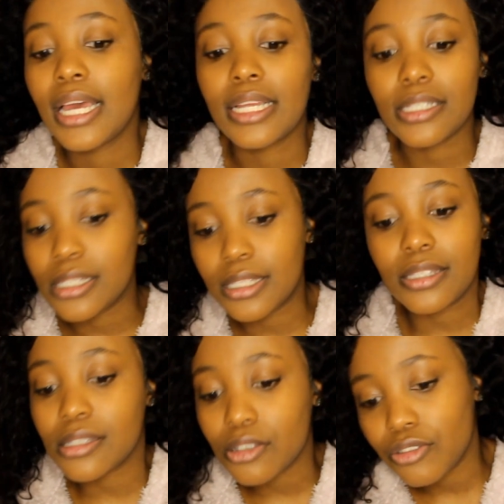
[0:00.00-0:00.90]

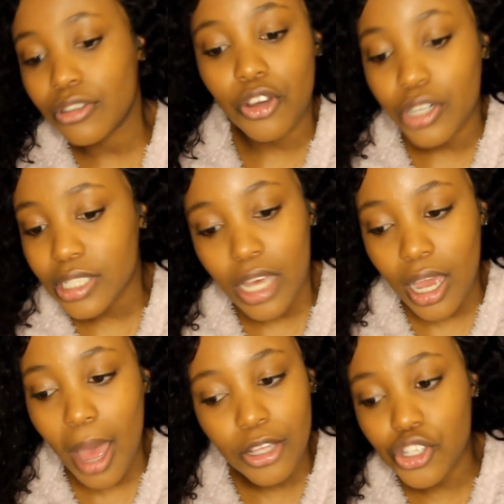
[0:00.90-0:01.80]
It's gonna
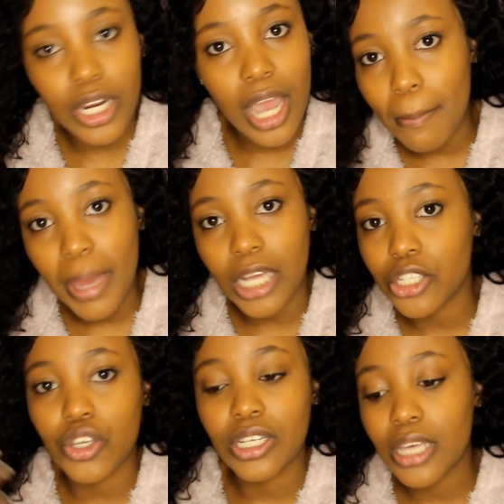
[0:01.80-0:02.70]
come back and it's
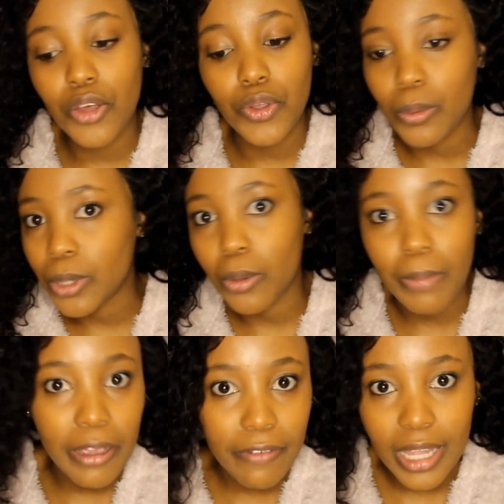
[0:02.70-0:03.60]
gonna tell you we don't
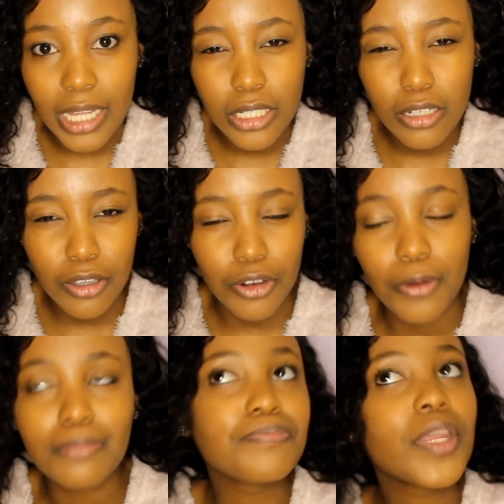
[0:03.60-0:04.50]
pay for that, you
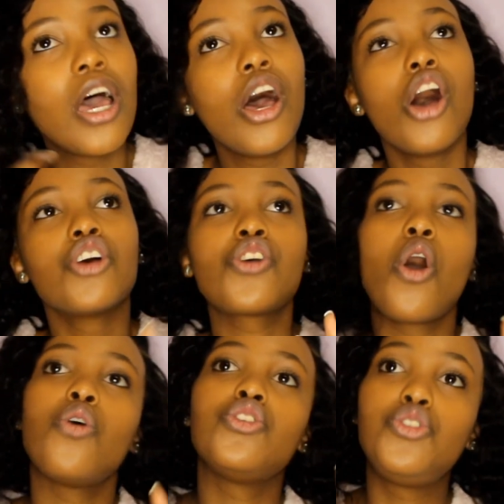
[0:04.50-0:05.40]
know.
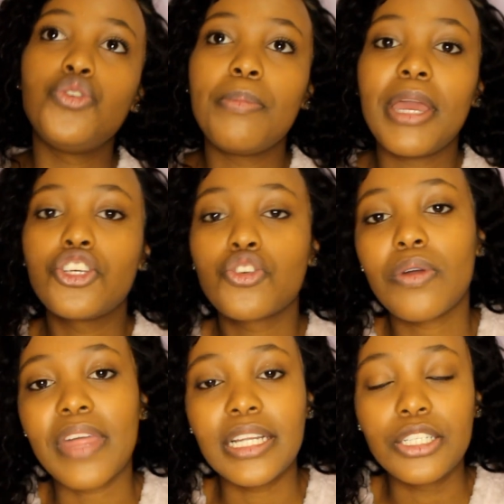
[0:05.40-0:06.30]
So do make sure
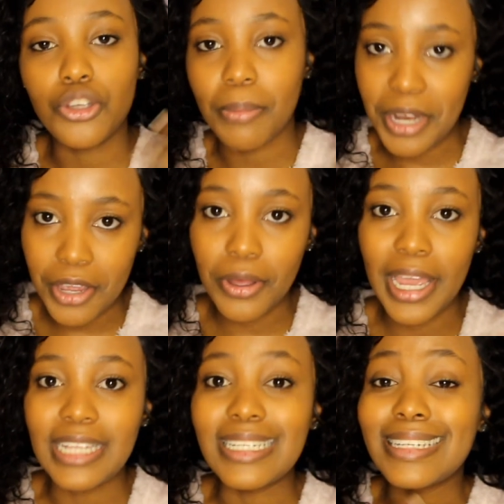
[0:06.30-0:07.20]
that your medical
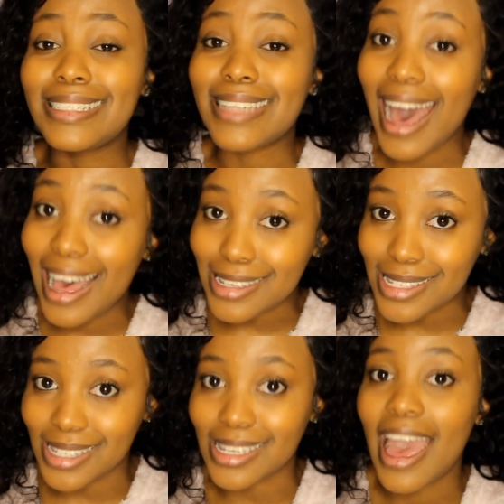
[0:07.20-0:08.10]
aid
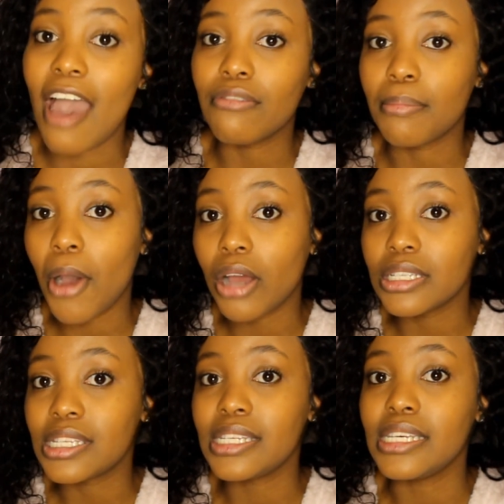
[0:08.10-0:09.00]
does have a
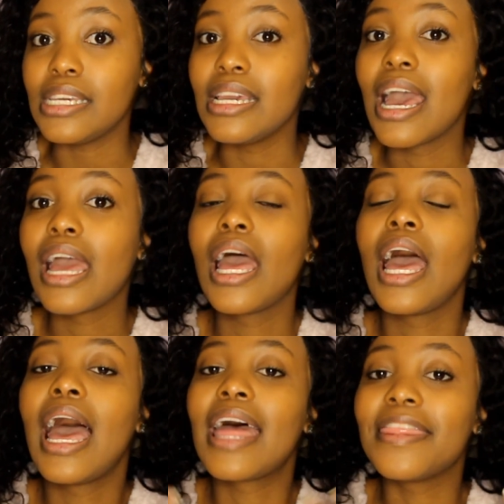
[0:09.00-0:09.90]
policy
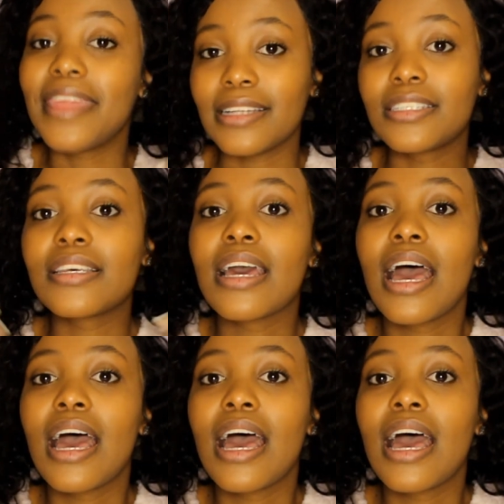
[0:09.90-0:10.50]
that